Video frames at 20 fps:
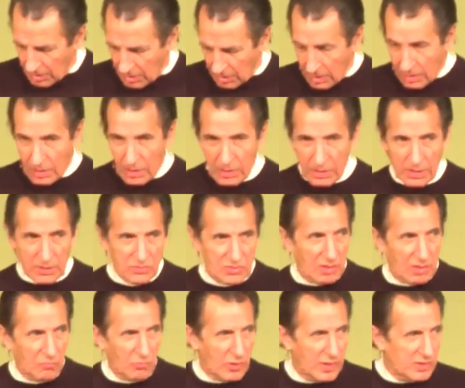uh, in
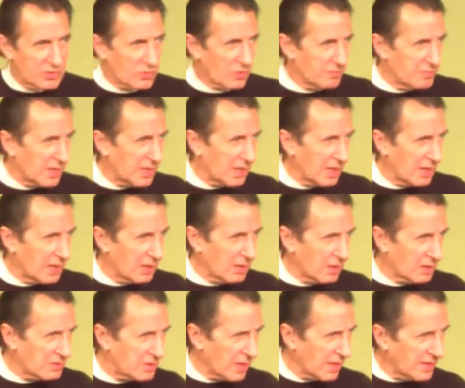some ways, we're beginning
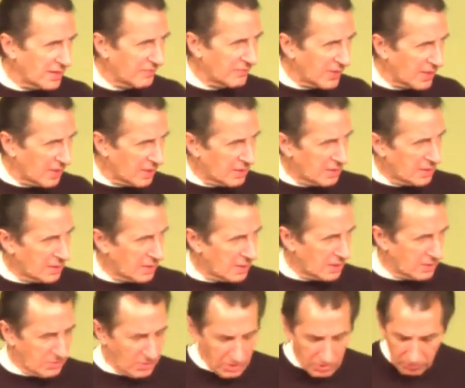on kind of a, a
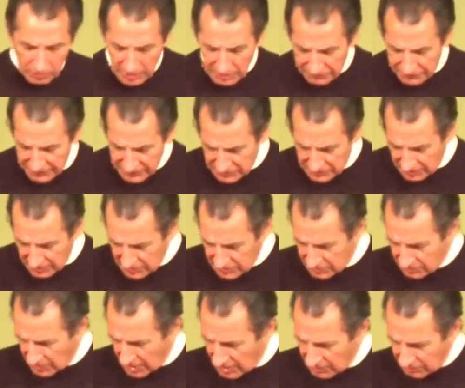new
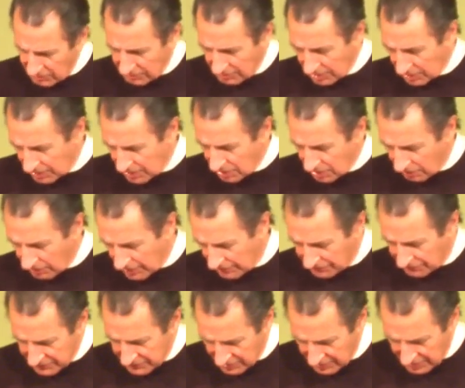emphasis, not really new
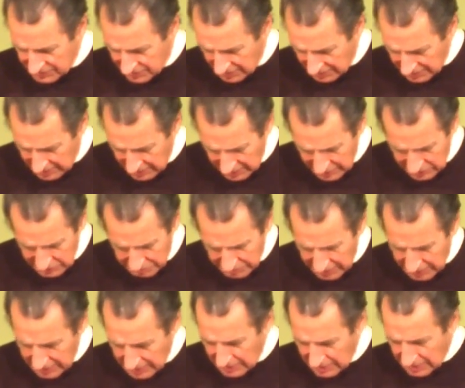emphasis, I guess,
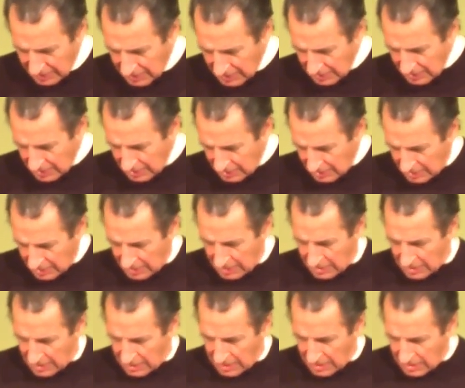but a,
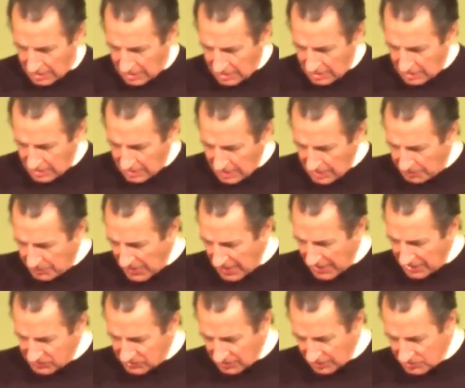uh, a
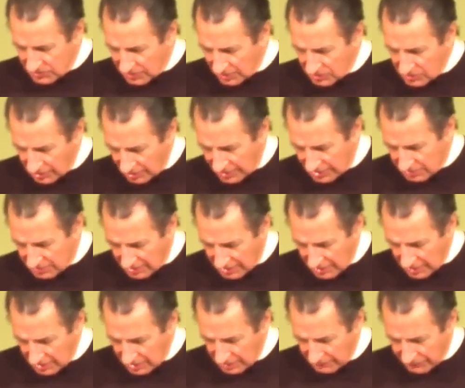passage that's linked
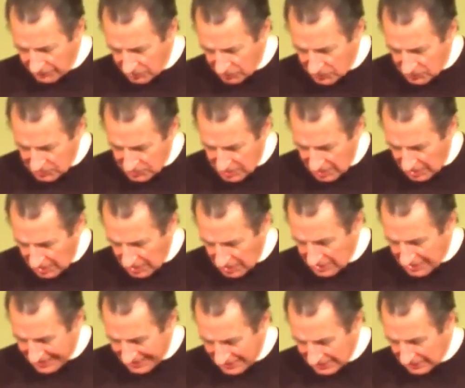together, verse
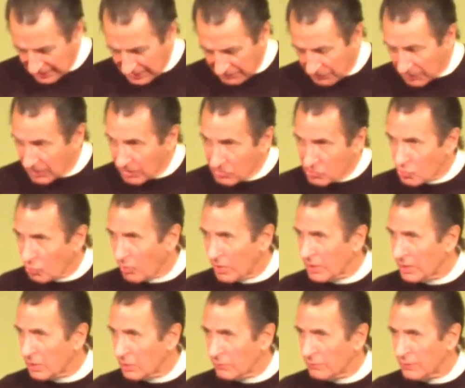10, 11, and
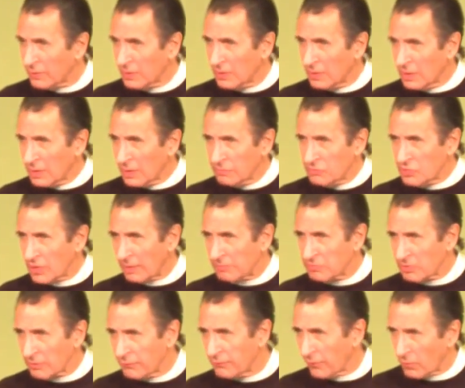12 of
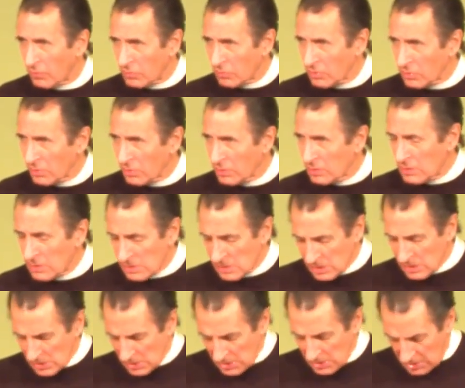chapter 4.
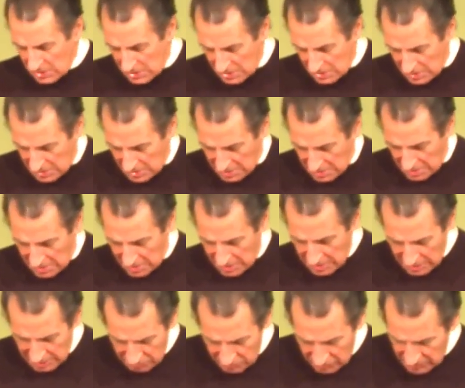
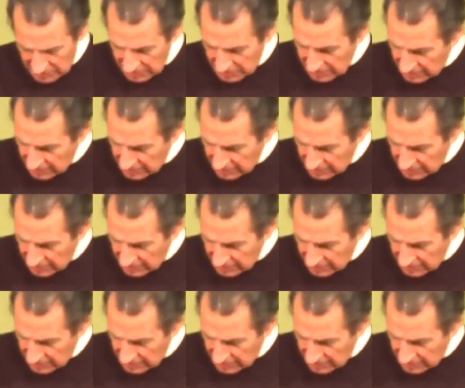And